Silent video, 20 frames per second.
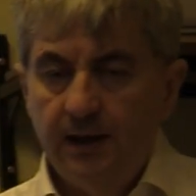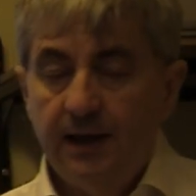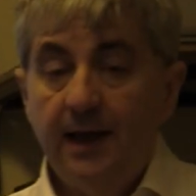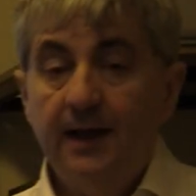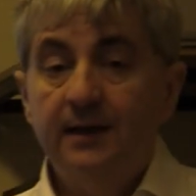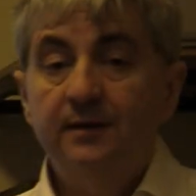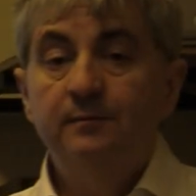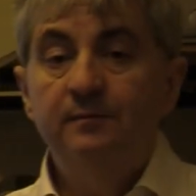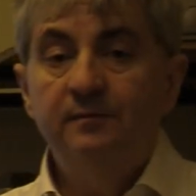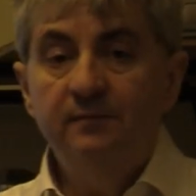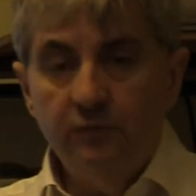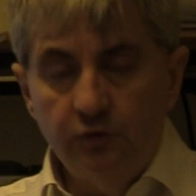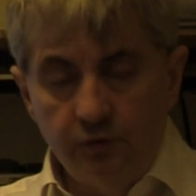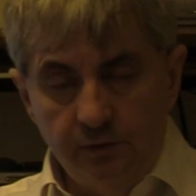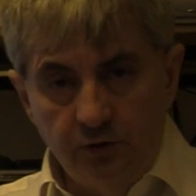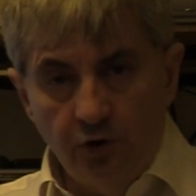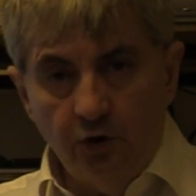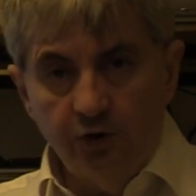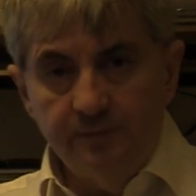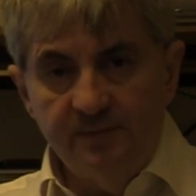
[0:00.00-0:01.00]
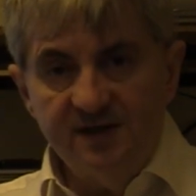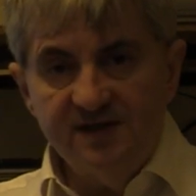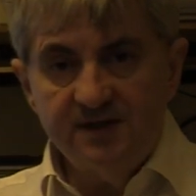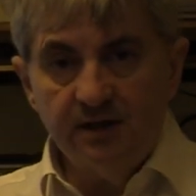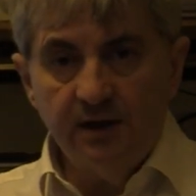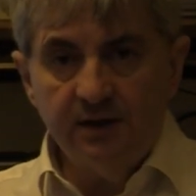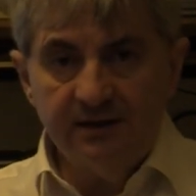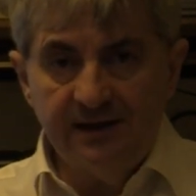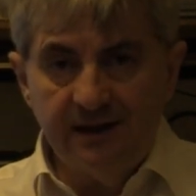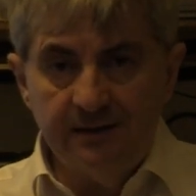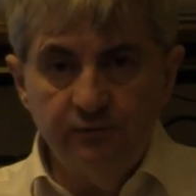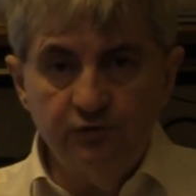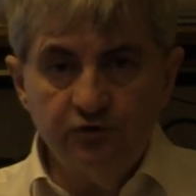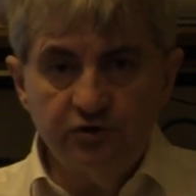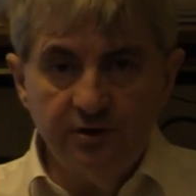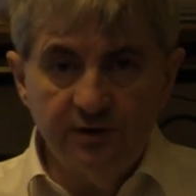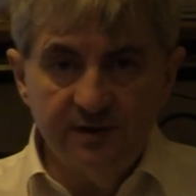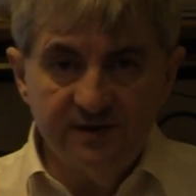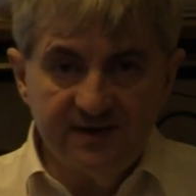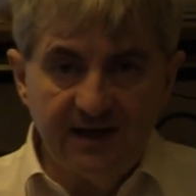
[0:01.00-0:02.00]
And non-bizarre
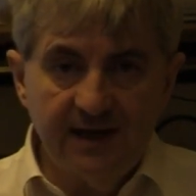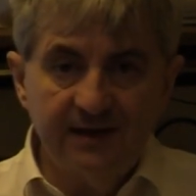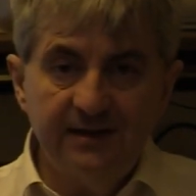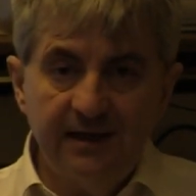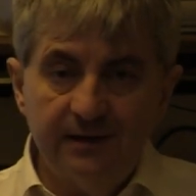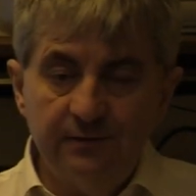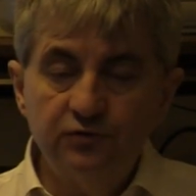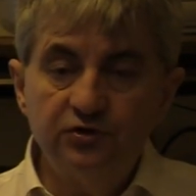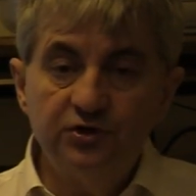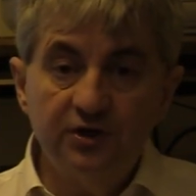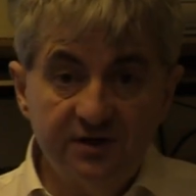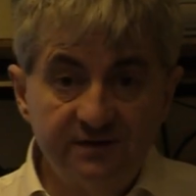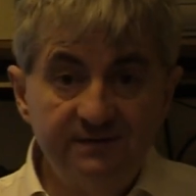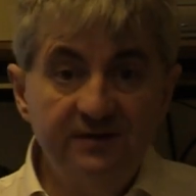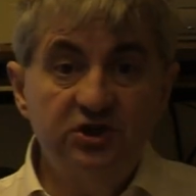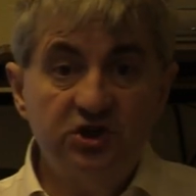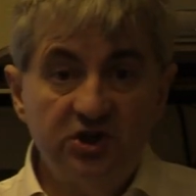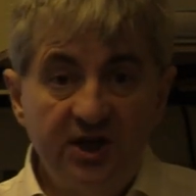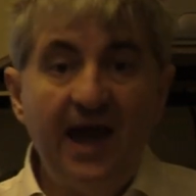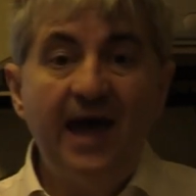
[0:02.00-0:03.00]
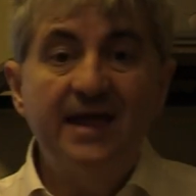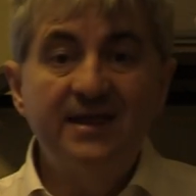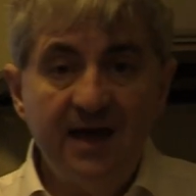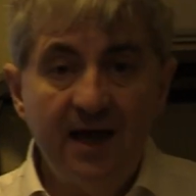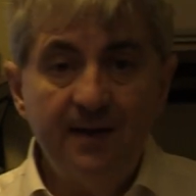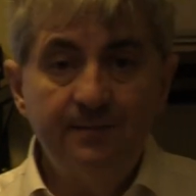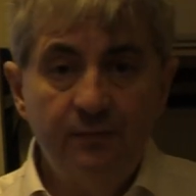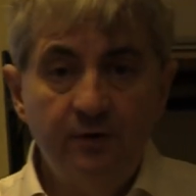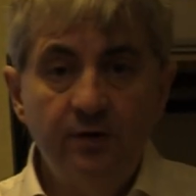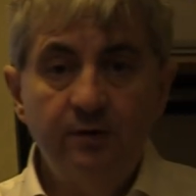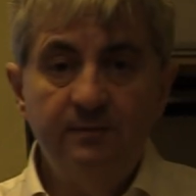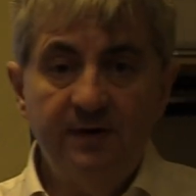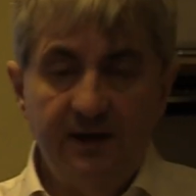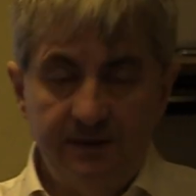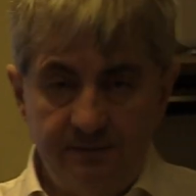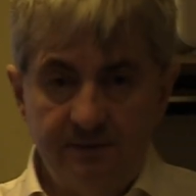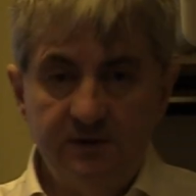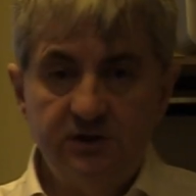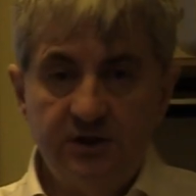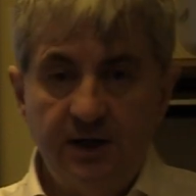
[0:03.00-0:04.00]
delusions are delusions which can happen,
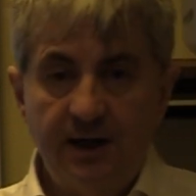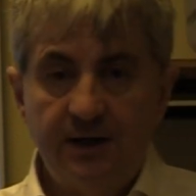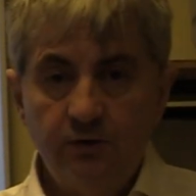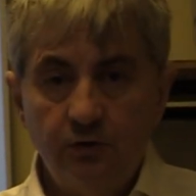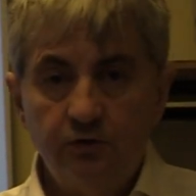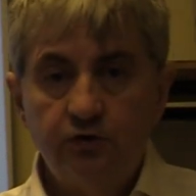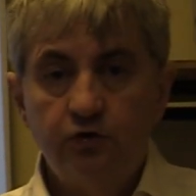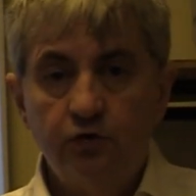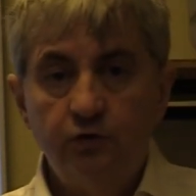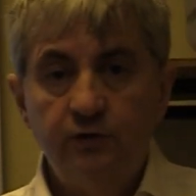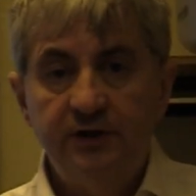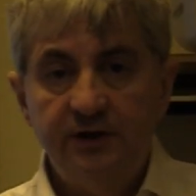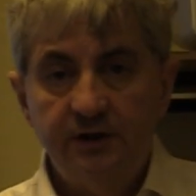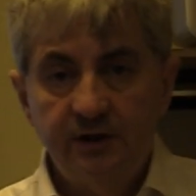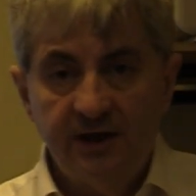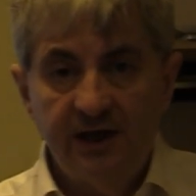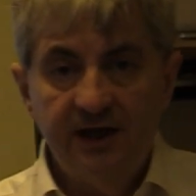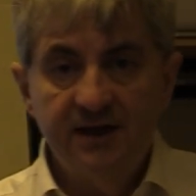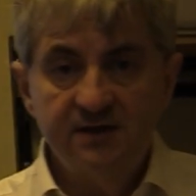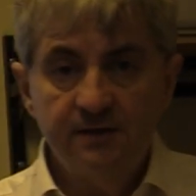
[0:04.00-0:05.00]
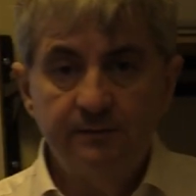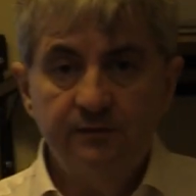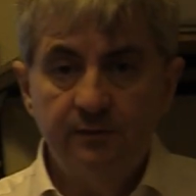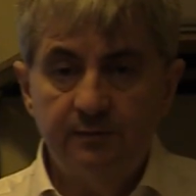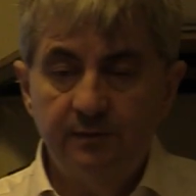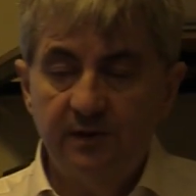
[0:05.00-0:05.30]
but which are not true in the case of the